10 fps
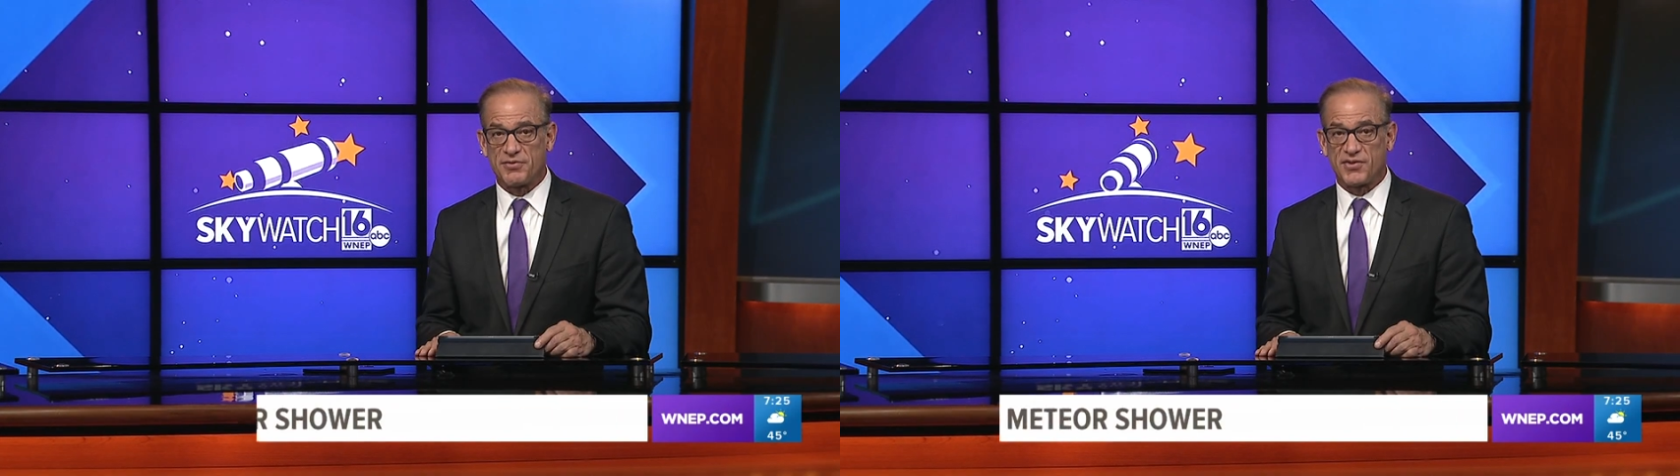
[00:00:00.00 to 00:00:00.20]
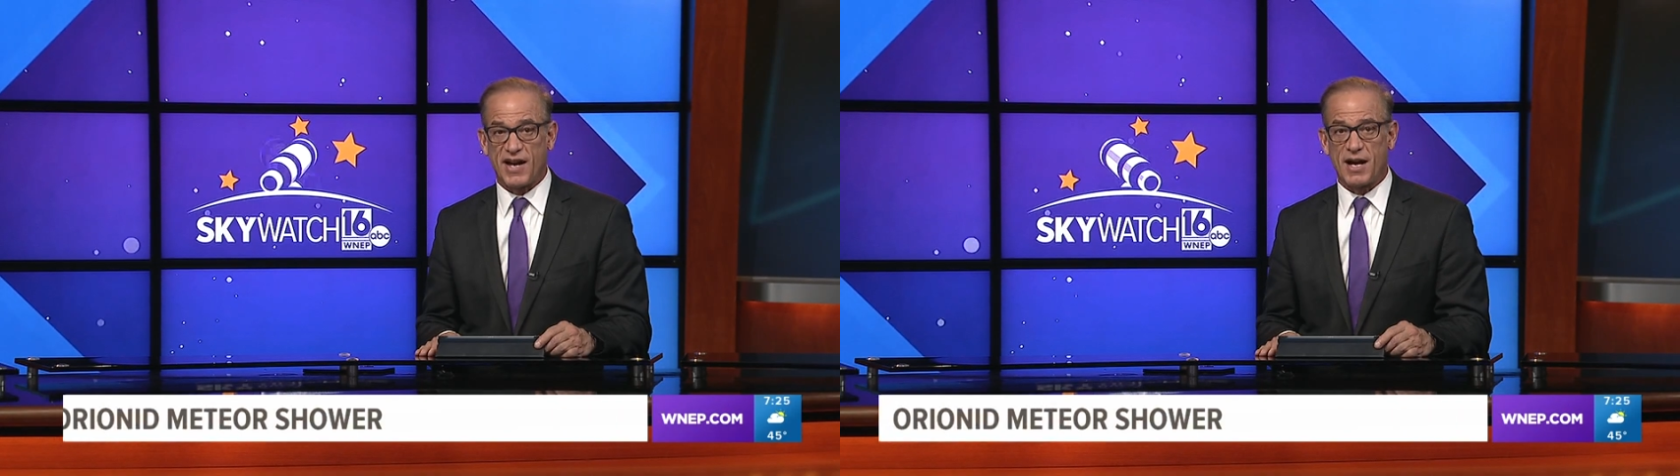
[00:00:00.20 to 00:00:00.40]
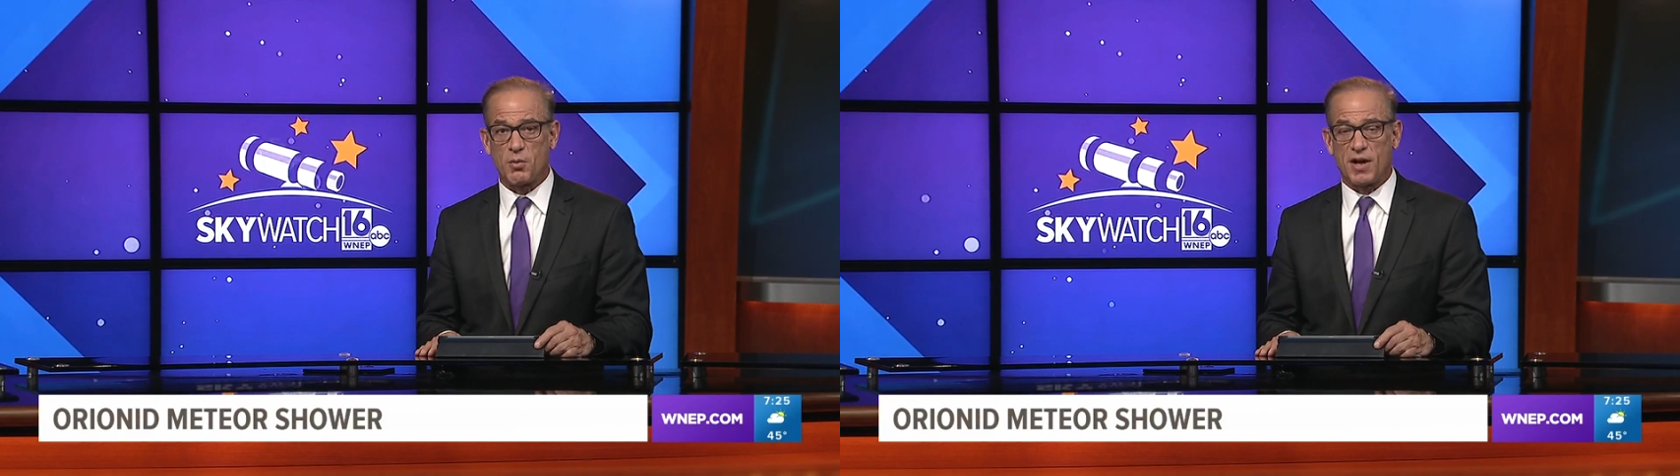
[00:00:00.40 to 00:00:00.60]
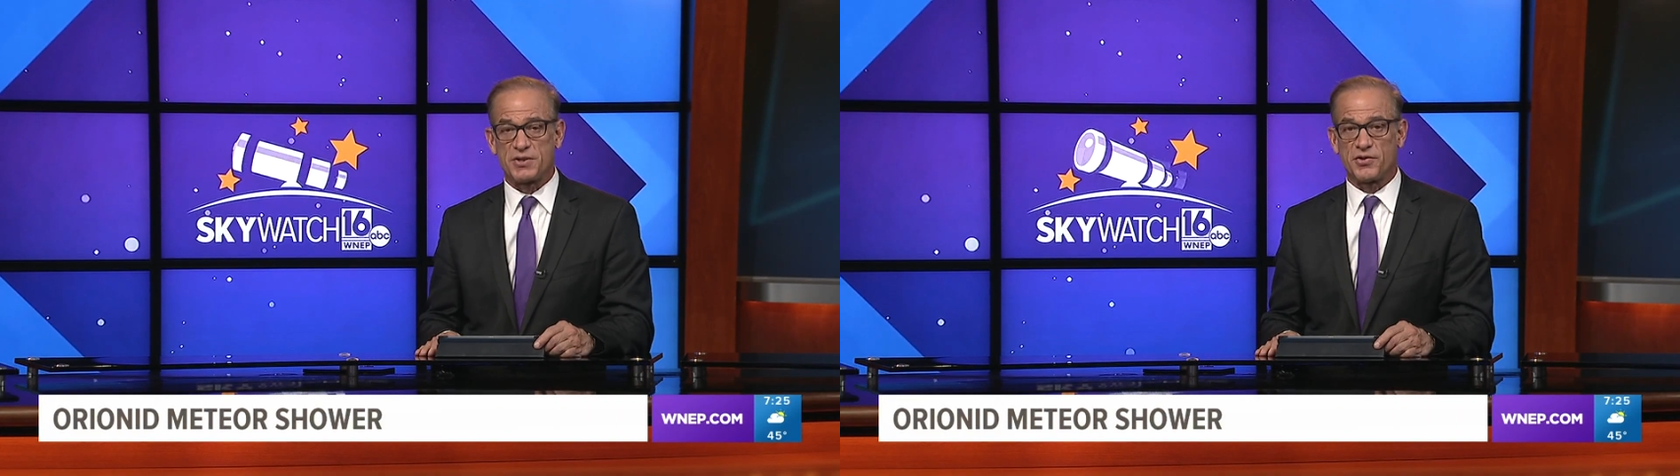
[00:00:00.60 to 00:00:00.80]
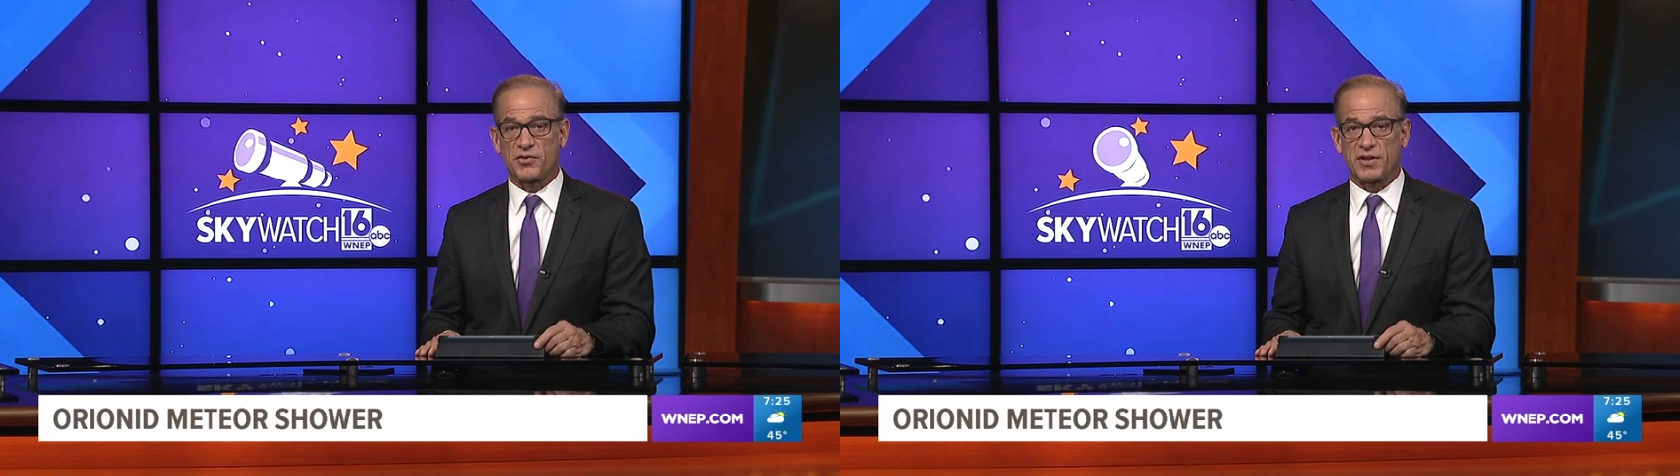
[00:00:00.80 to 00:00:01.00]
sky
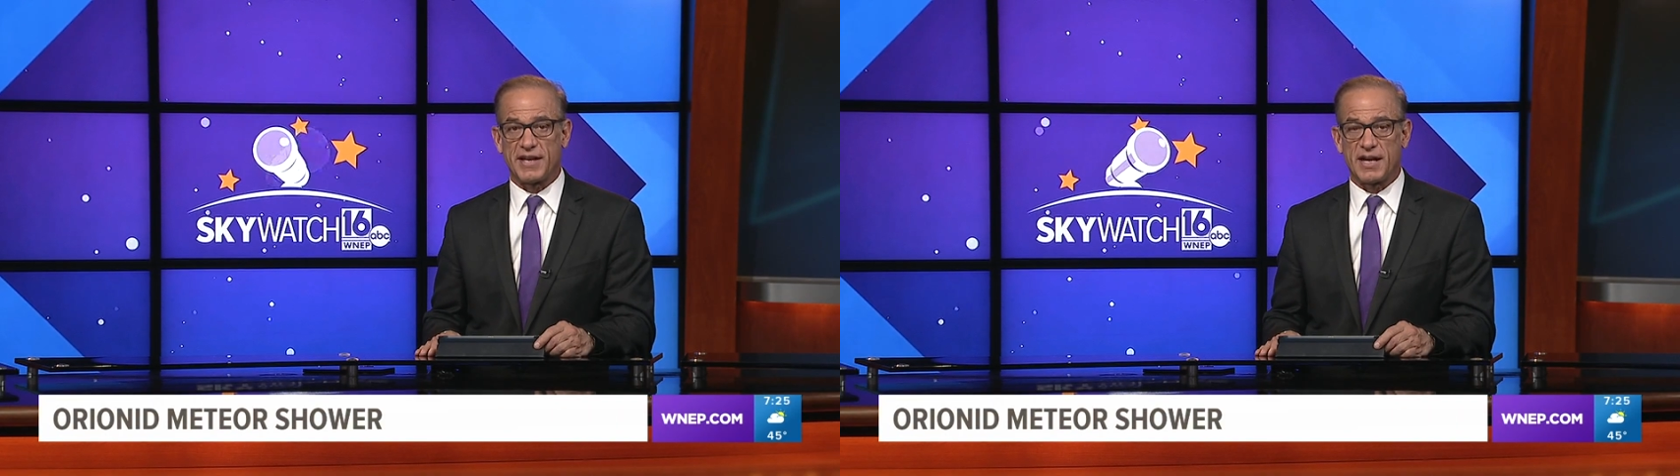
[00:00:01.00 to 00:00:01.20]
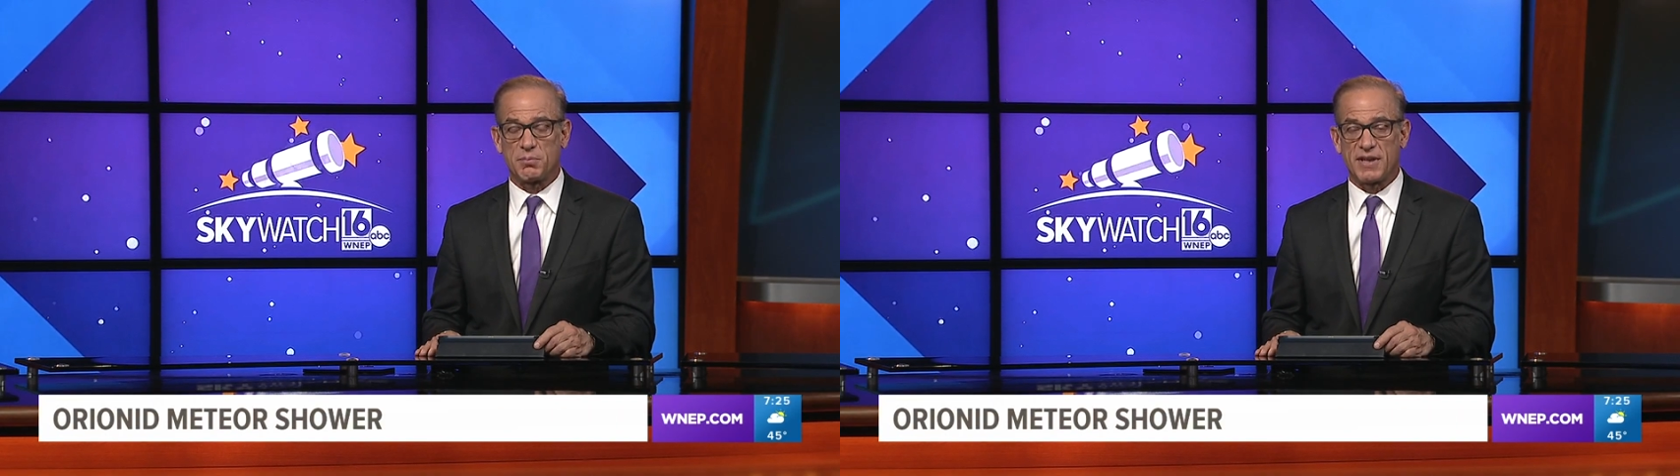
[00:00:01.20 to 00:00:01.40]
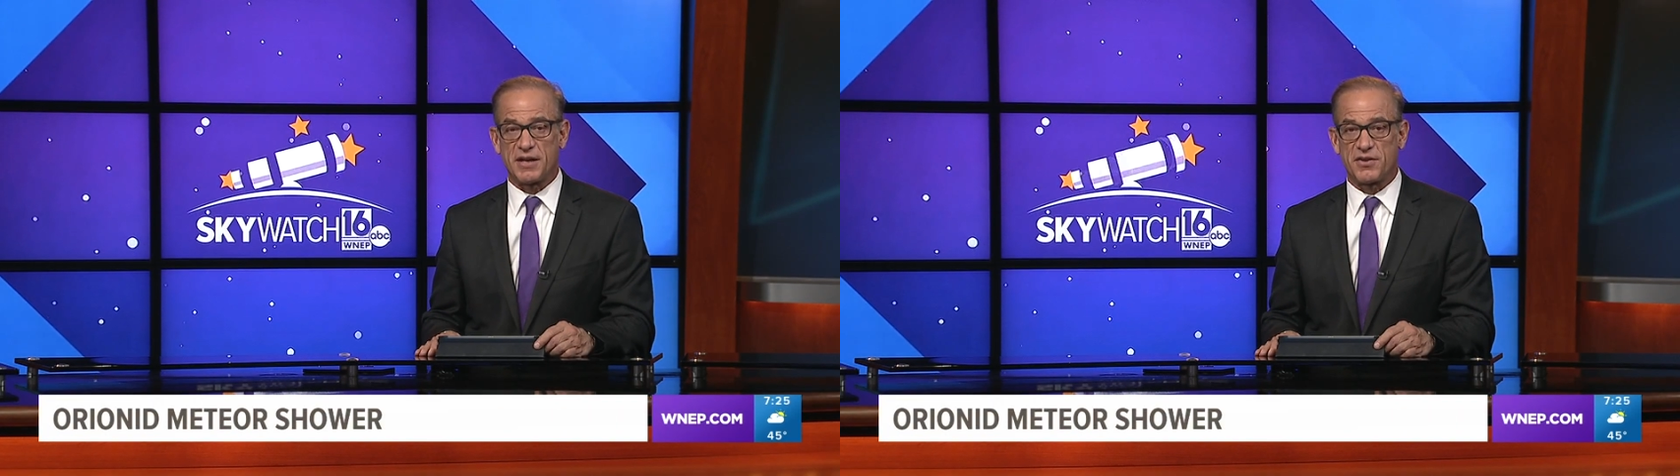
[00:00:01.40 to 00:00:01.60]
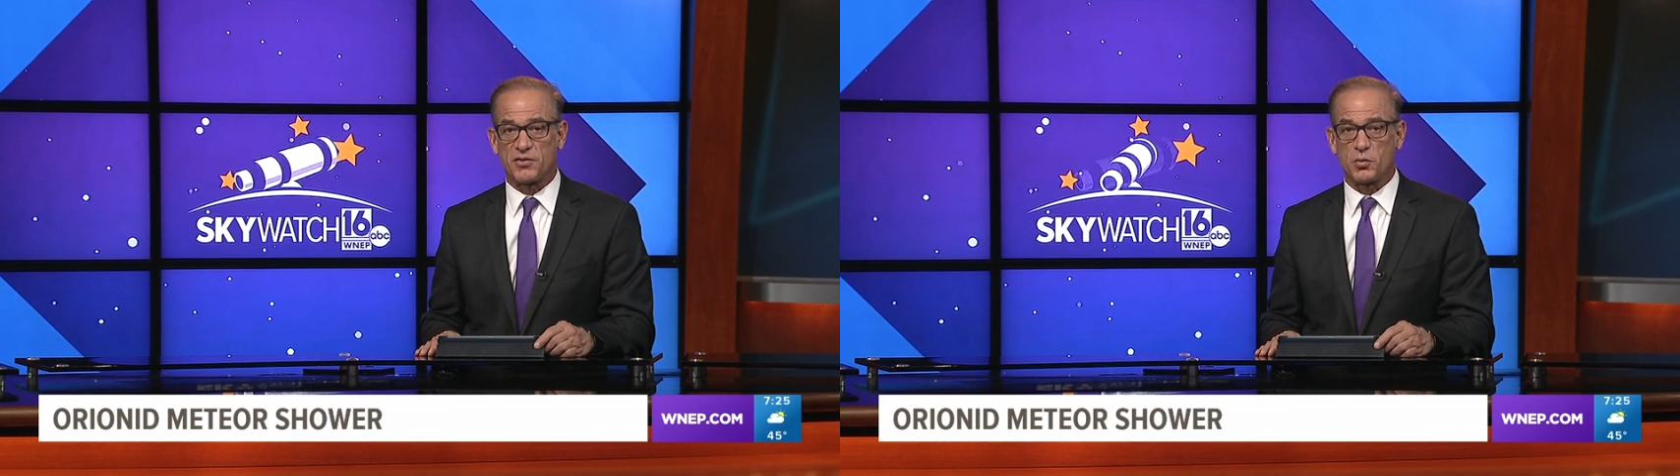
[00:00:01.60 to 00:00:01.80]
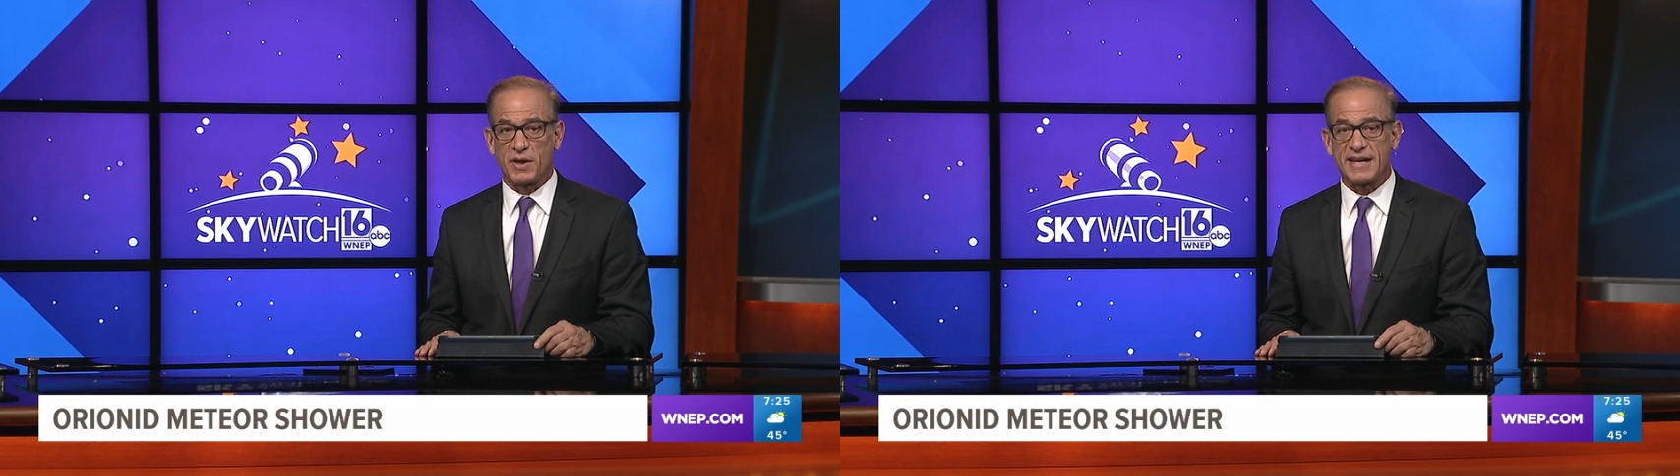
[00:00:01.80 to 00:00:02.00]
watchers looking up later
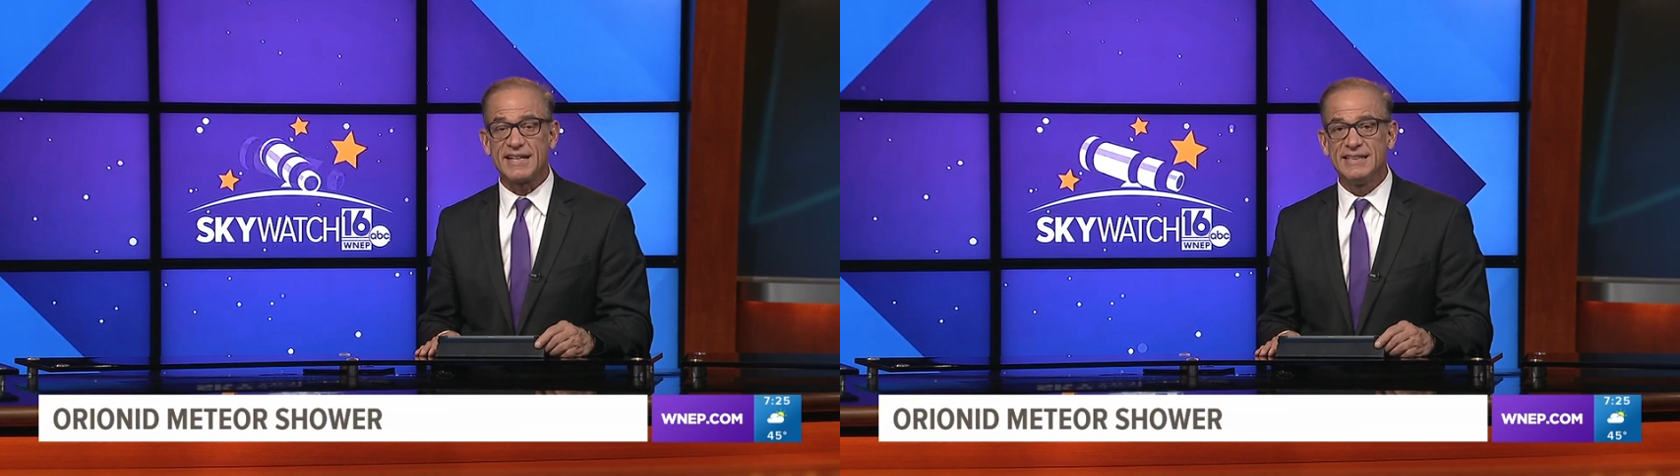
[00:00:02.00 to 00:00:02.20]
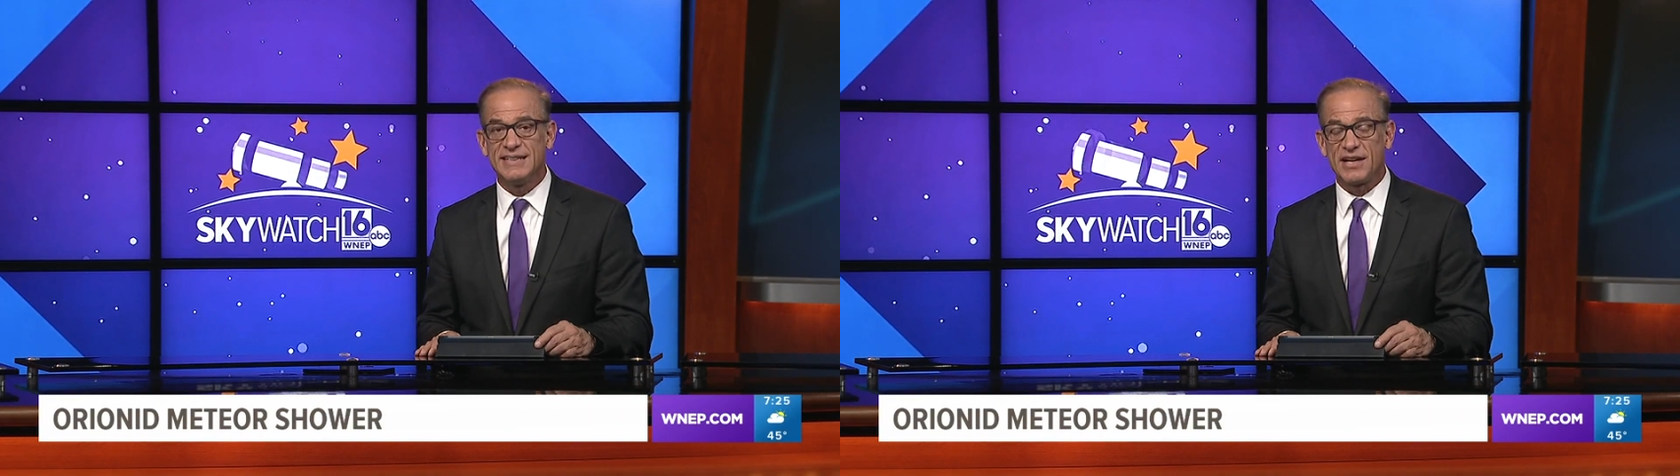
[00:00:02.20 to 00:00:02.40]
this week.